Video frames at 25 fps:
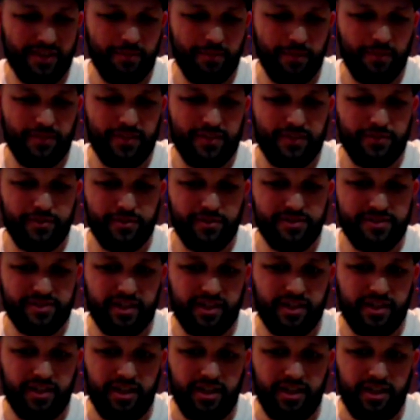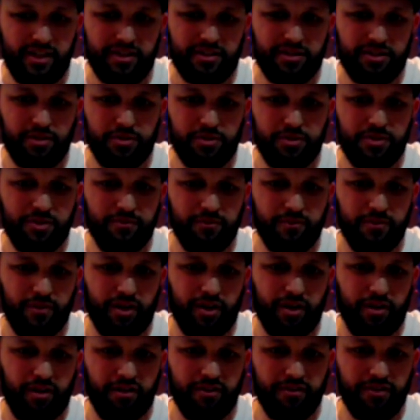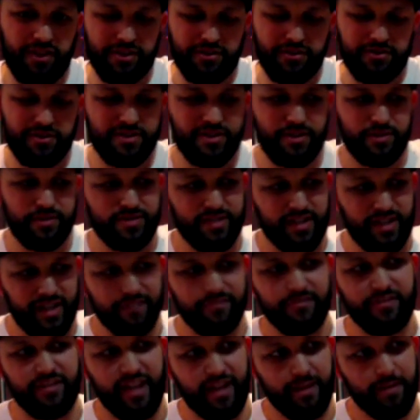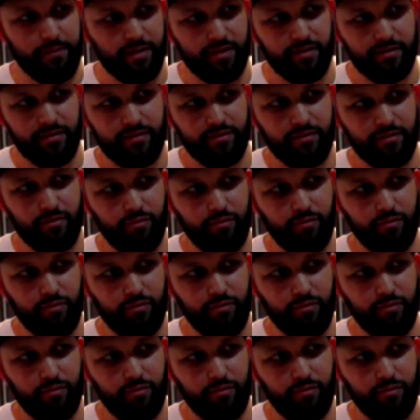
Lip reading: thing about that though is like you have interests outside of gaming.